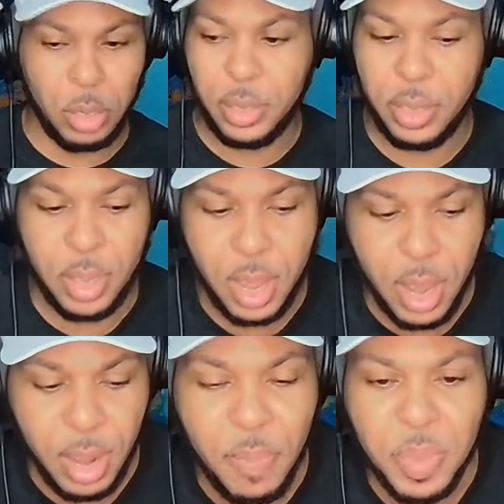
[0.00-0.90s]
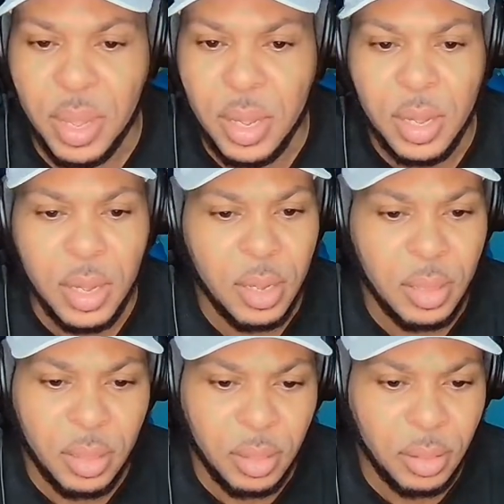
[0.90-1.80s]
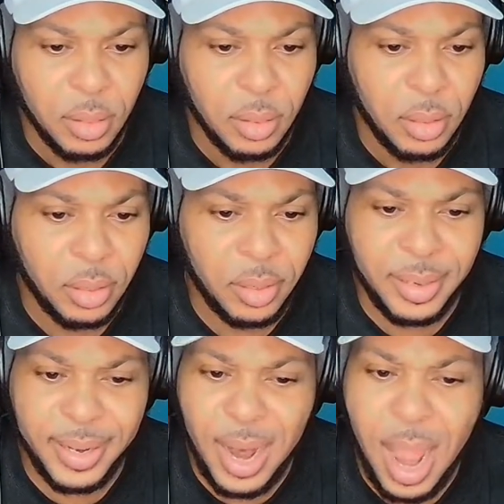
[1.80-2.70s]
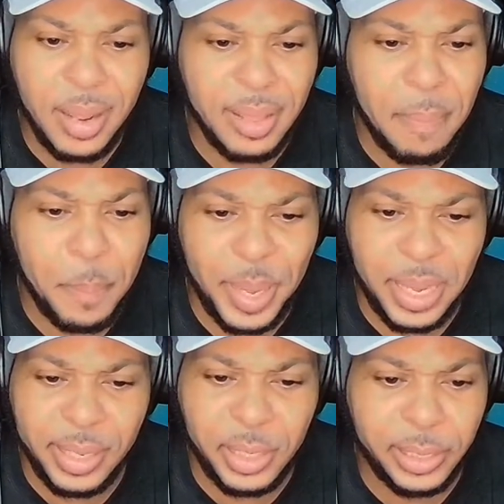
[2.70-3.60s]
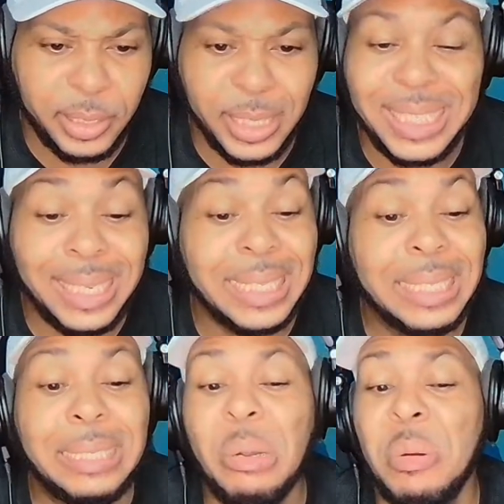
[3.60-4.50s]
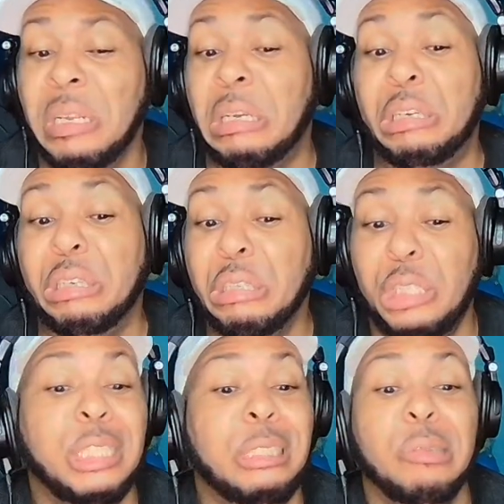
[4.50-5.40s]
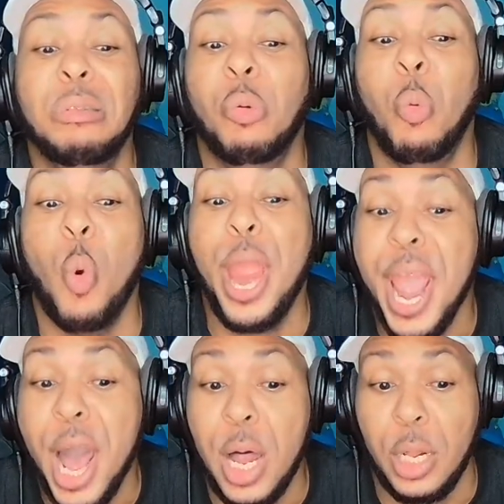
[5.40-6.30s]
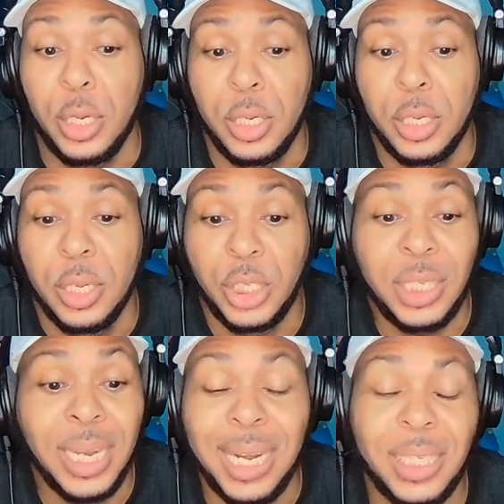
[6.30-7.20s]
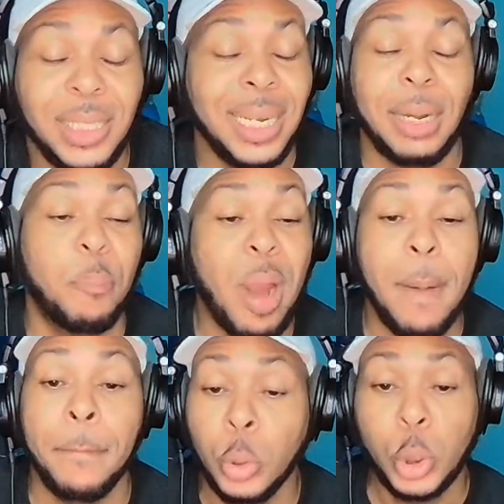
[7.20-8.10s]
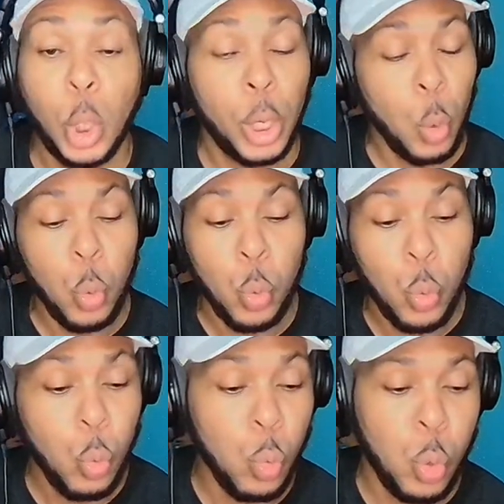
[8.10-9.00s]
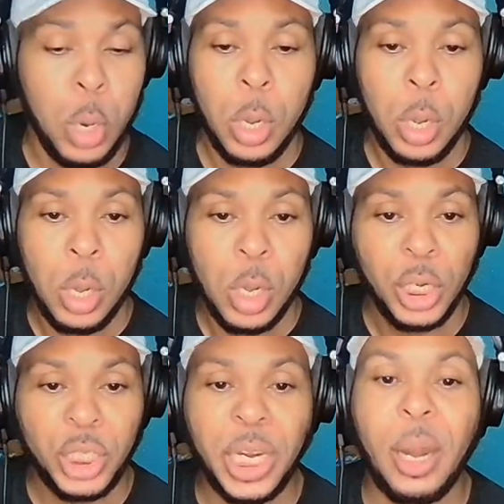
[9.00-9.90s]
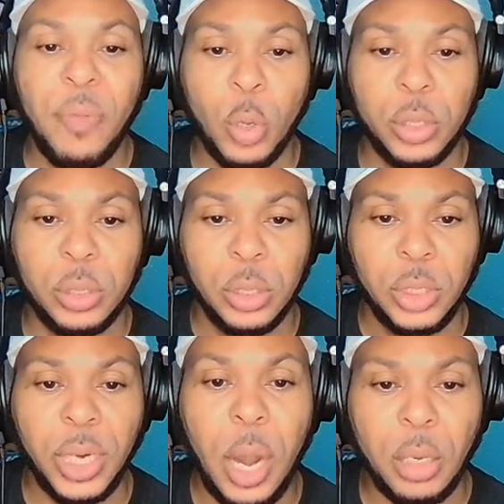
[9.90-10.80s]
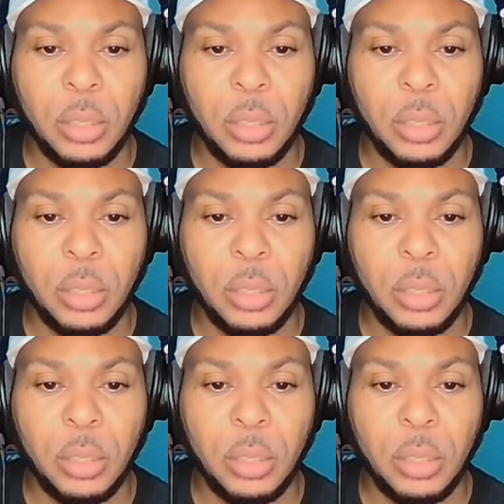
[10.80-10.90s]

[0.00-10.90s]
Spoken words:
Yeah, the girl in the pink, she's doing it good. She's doing it well. She got brown boots on. Ooh, check it out, folks. Check it out.